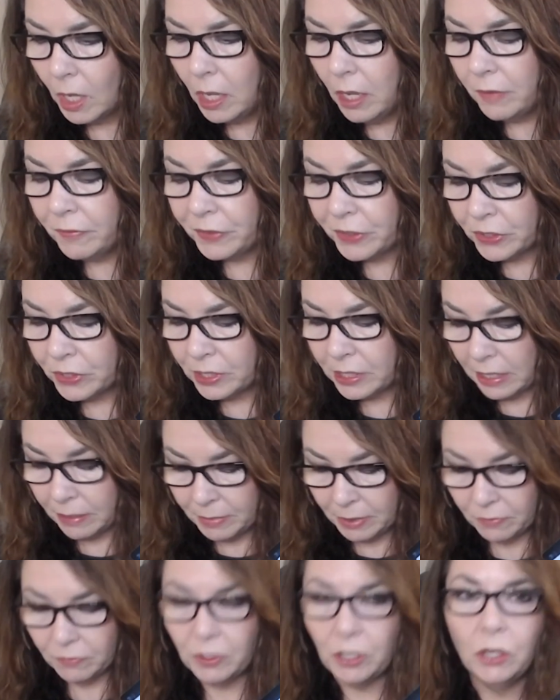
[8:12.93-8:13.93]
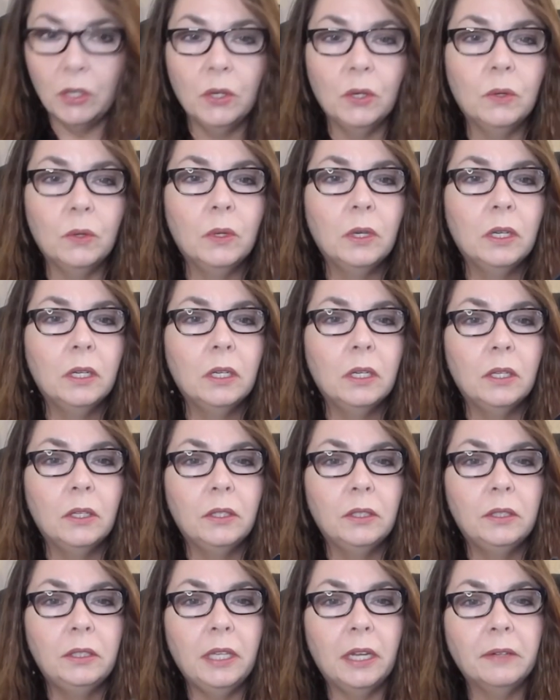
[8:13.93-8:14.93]
For some of you,
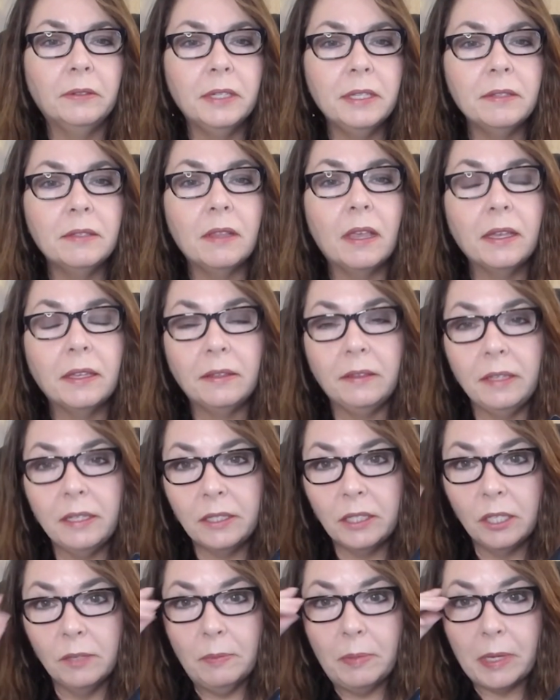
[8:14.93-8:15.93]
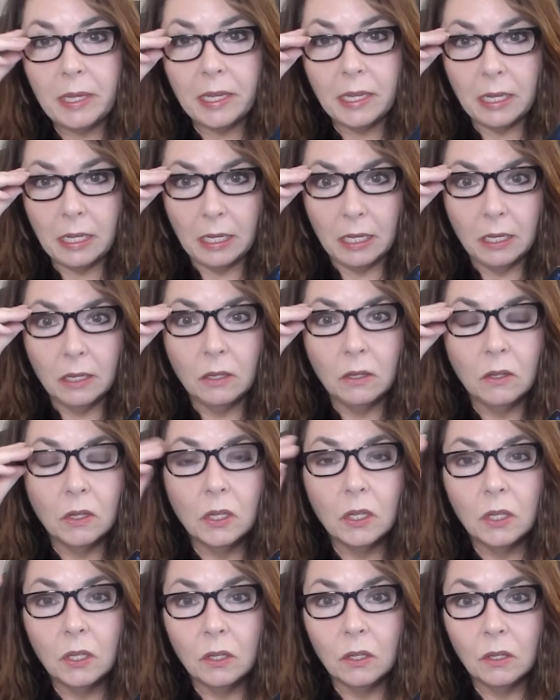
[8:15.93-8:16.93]
there is likely to be
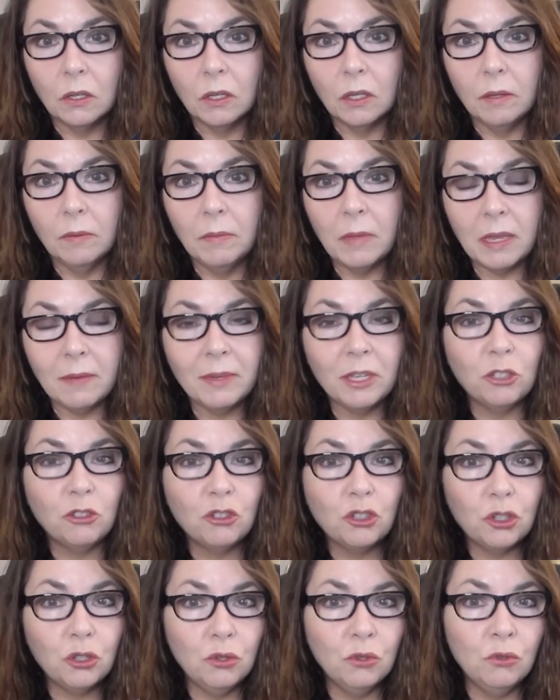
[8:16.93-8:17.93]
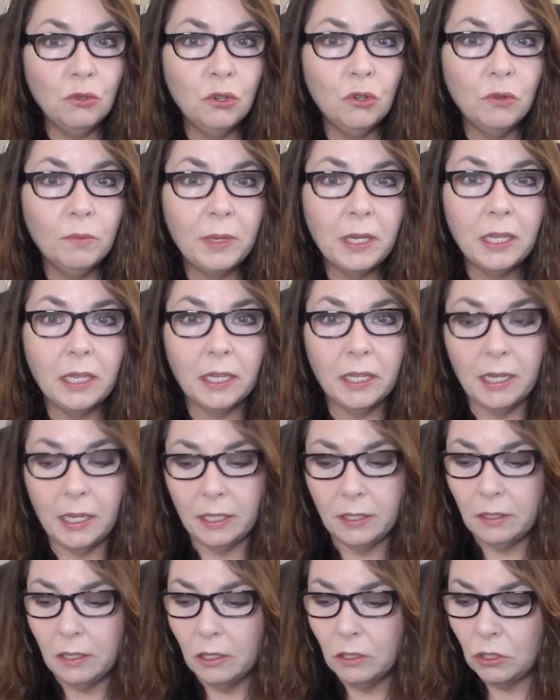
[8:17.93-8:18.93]
maybe two new
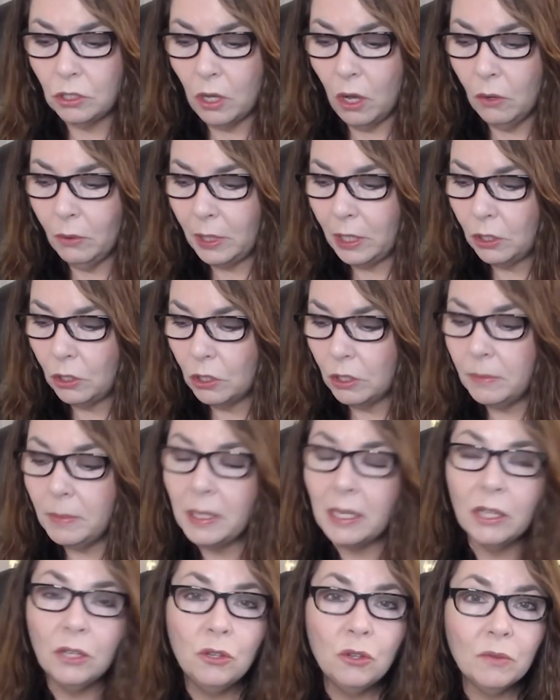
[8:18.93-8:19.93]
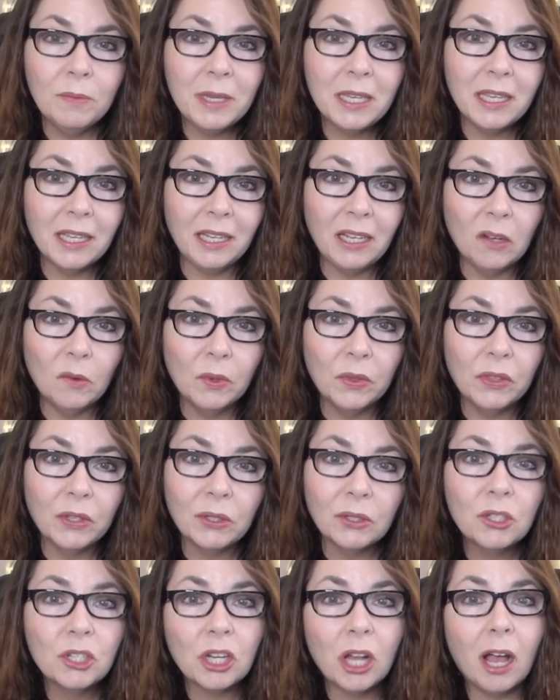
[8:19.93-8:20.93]
beginnings. So it could be a new beginning with
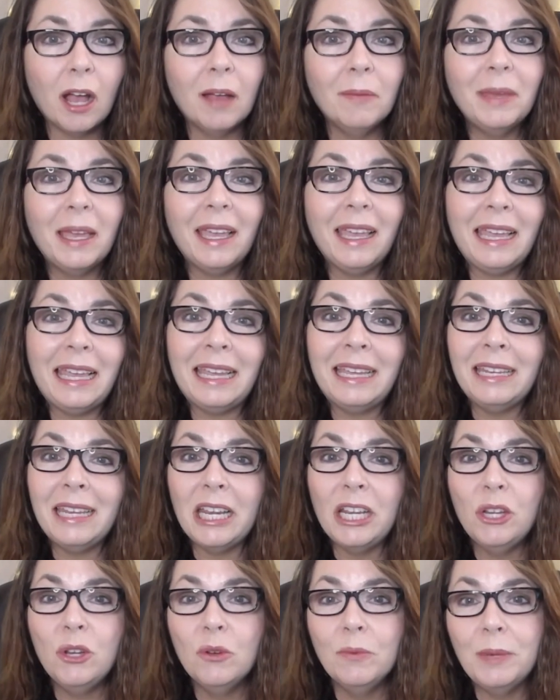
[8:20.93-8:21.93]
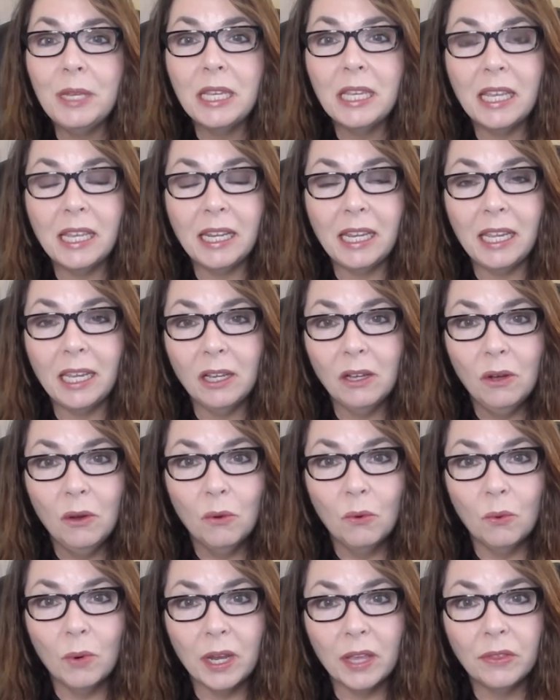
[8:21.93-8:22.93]
your job and a new beginning
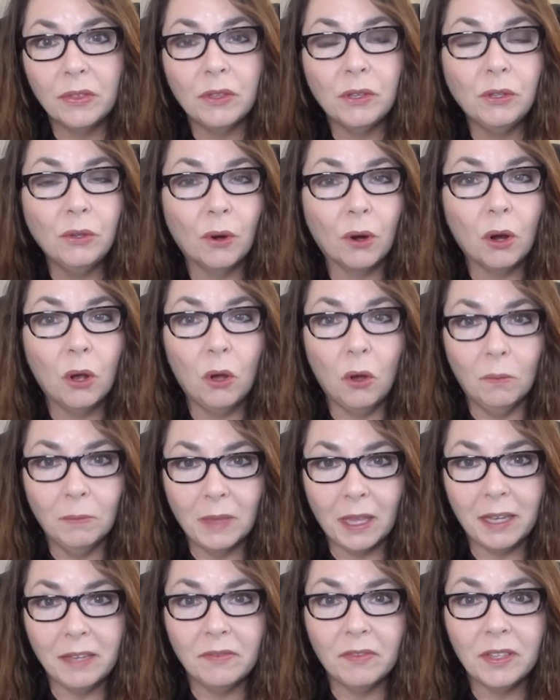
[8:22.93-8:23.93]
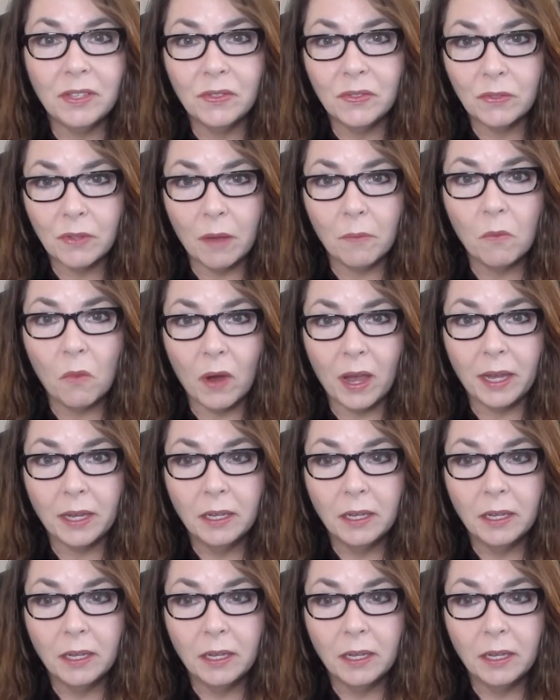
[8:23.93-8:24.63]
with your home life in some way.